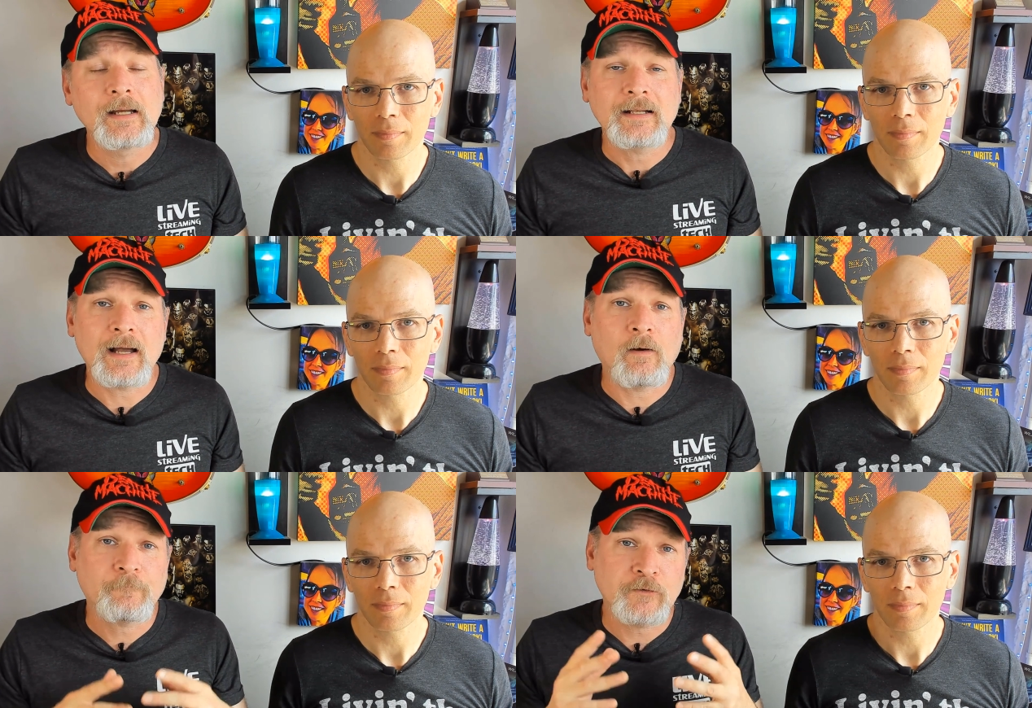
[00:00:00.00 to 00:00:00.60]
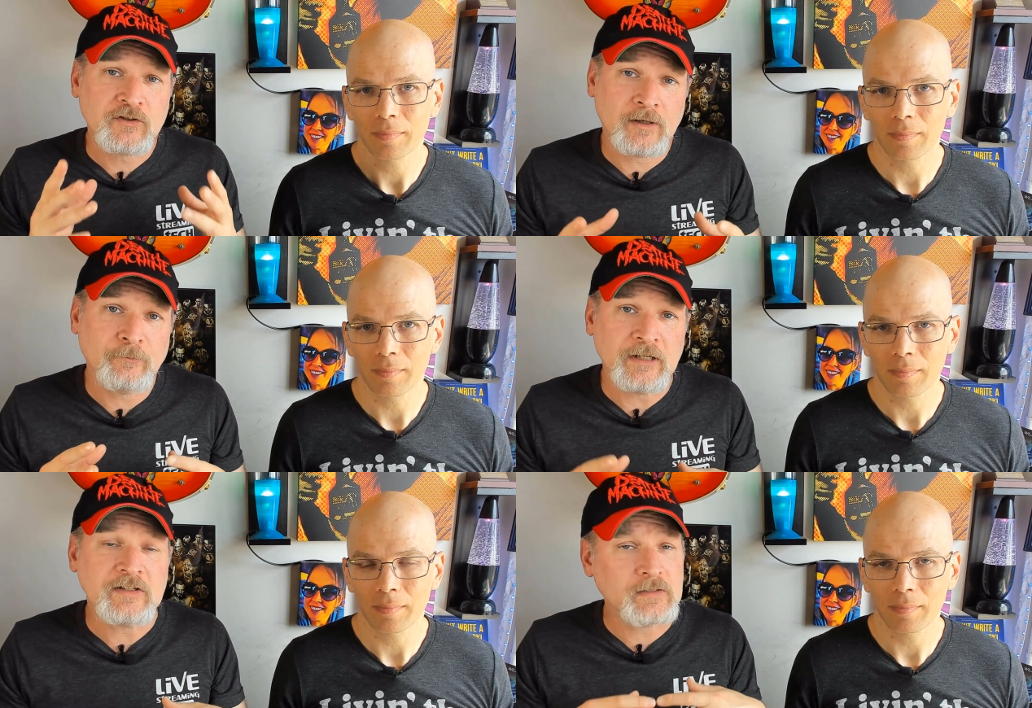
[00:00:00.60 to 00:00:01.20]
Speaker 1: Now, for some
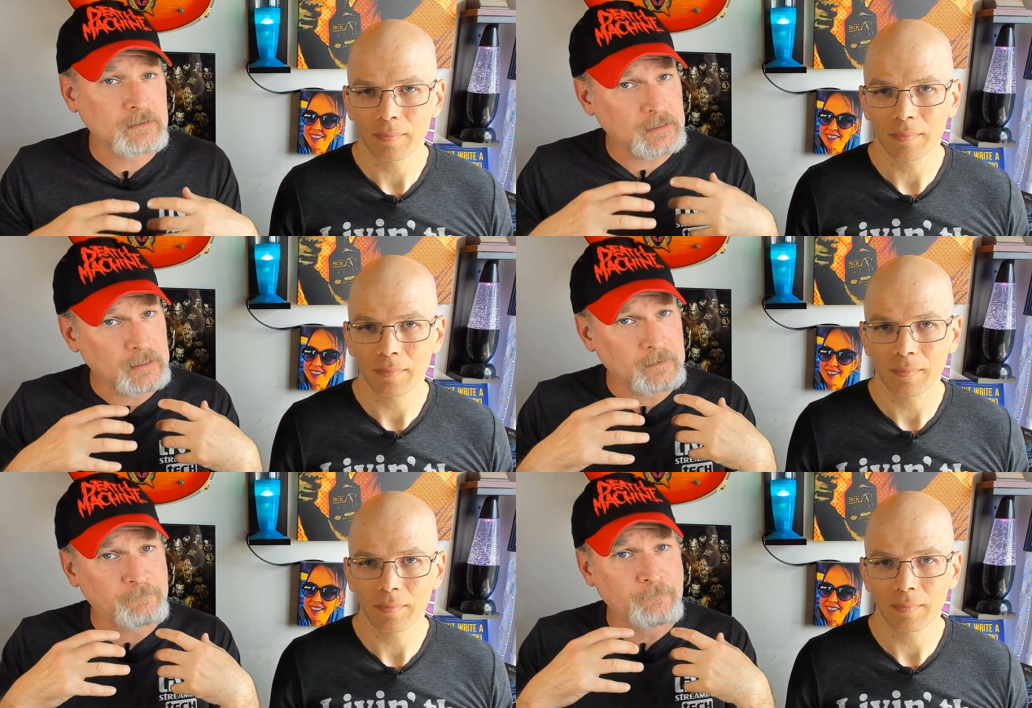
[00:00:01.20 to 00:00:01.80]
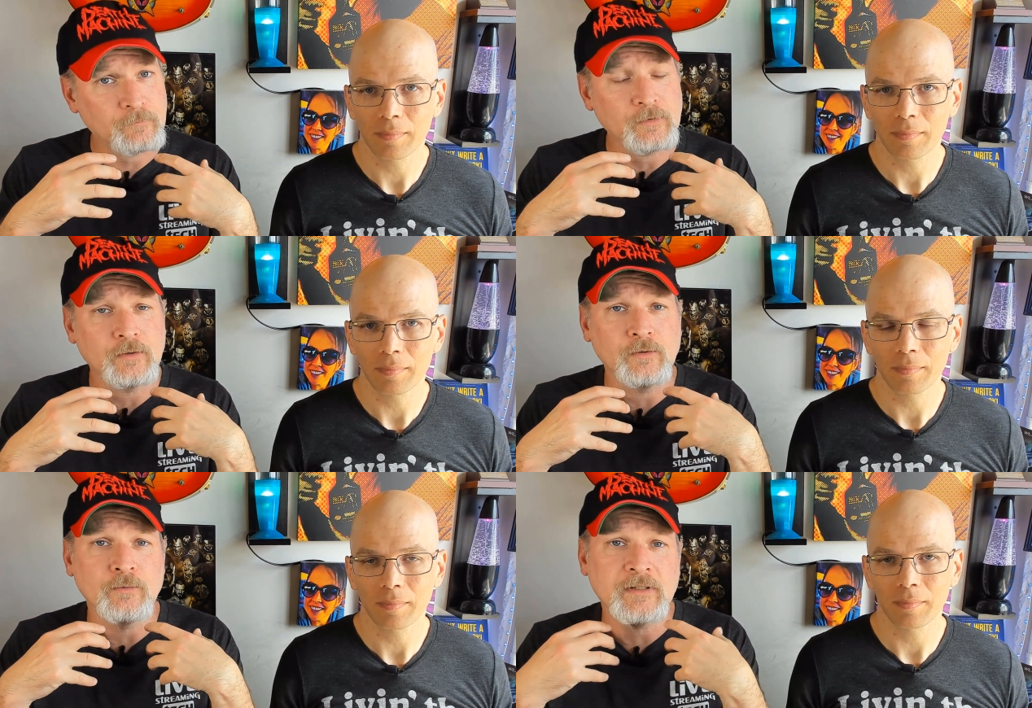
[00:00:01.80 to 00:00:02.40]
reason, if
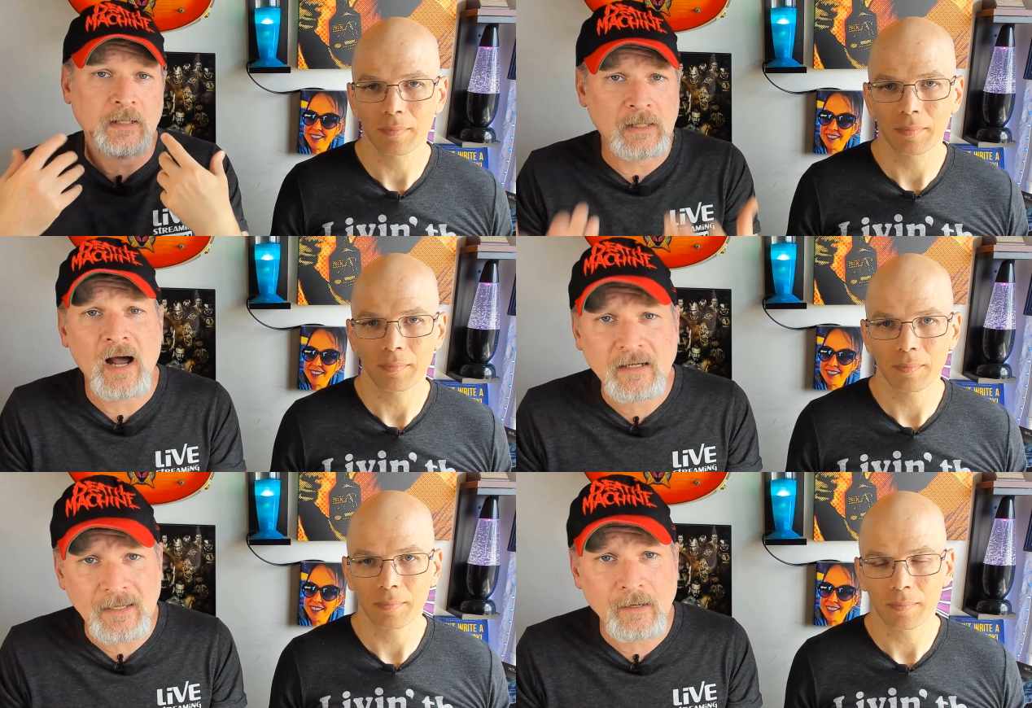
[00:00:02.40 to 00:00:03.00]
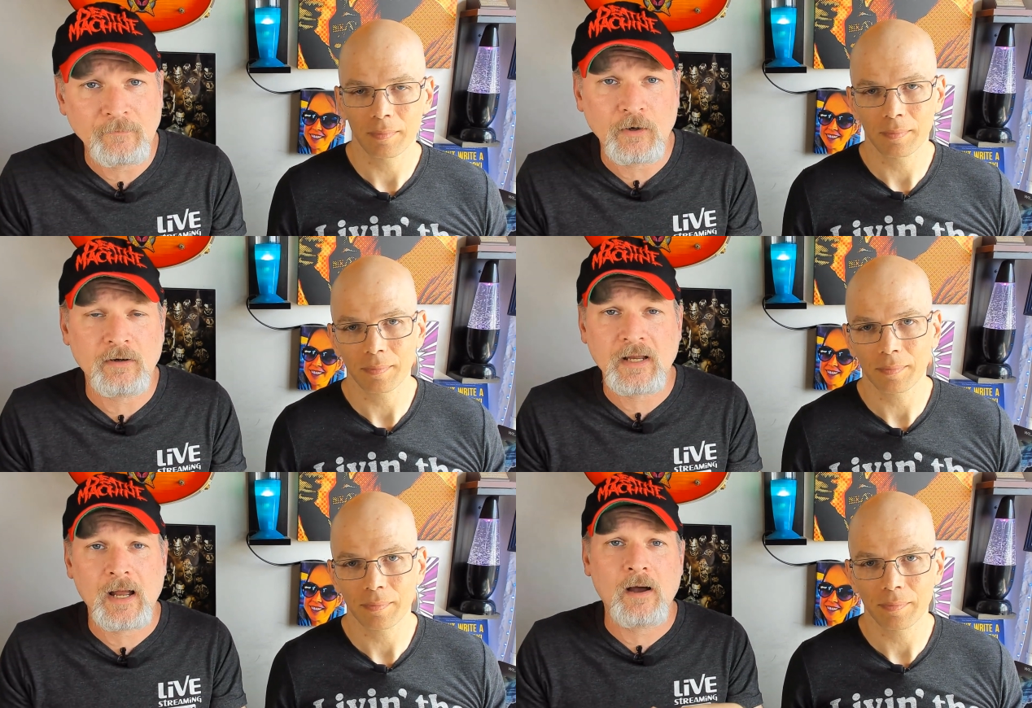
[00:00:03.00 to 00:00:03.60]
you get locked out of your
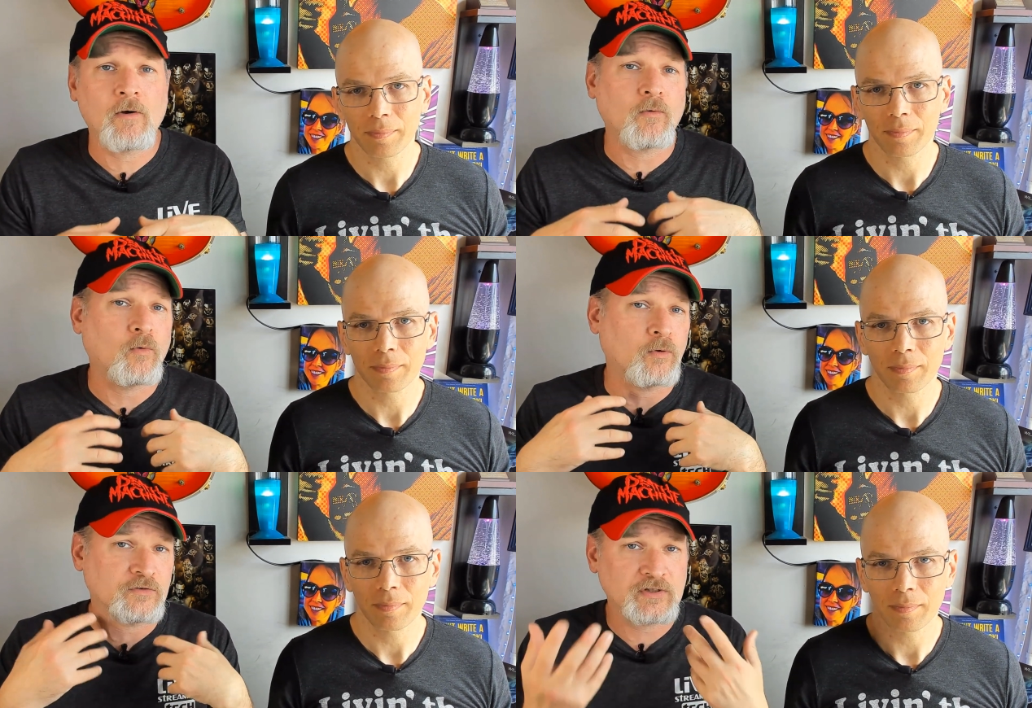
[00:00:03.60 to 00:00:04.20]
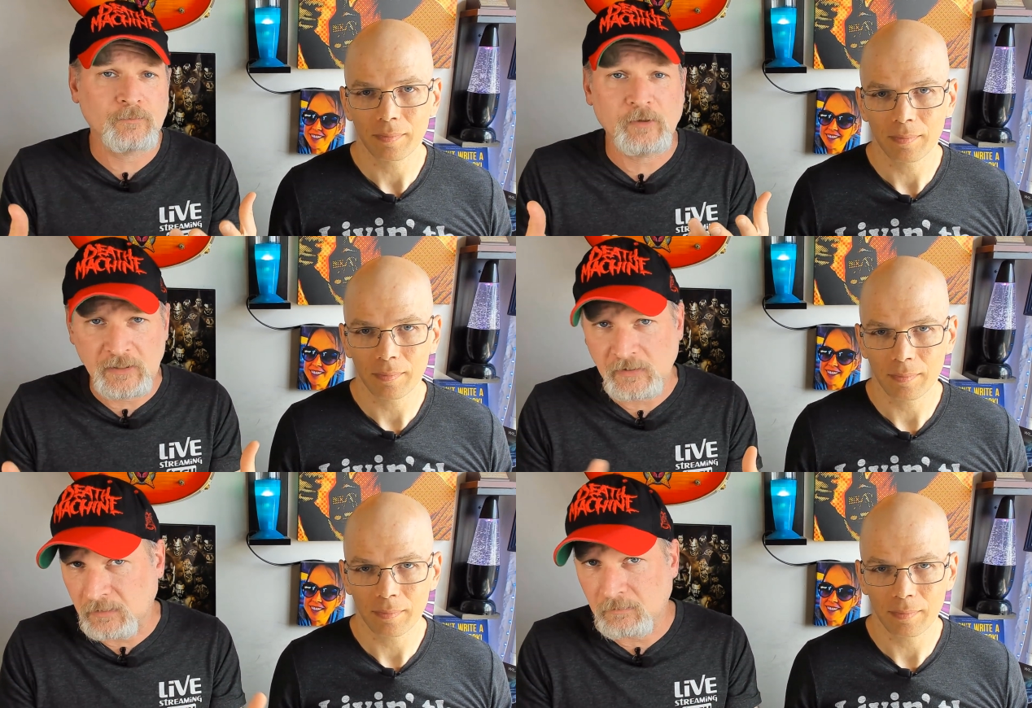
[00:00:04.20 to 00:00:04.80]
account or some
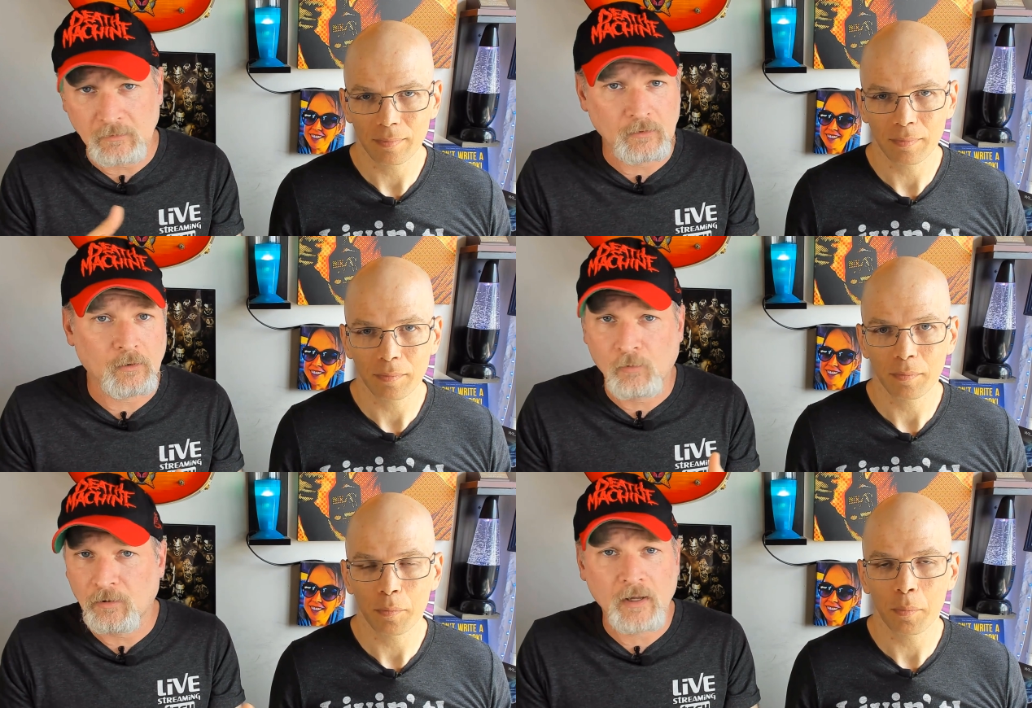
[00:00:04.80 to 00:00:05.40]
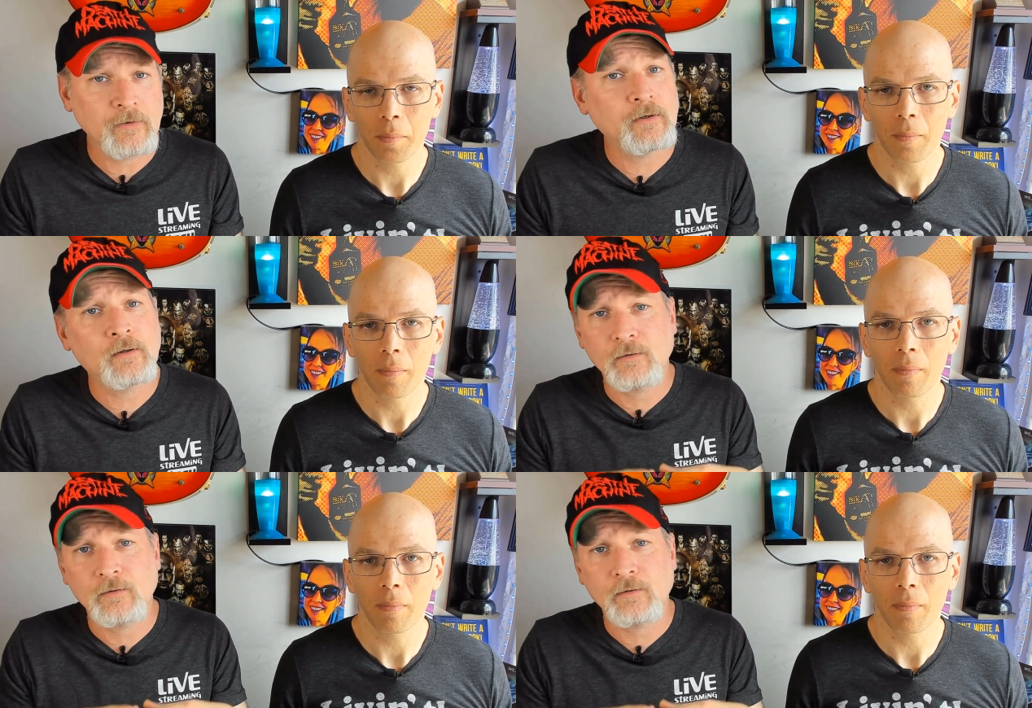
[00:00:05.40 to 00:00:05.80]
reason you, or another,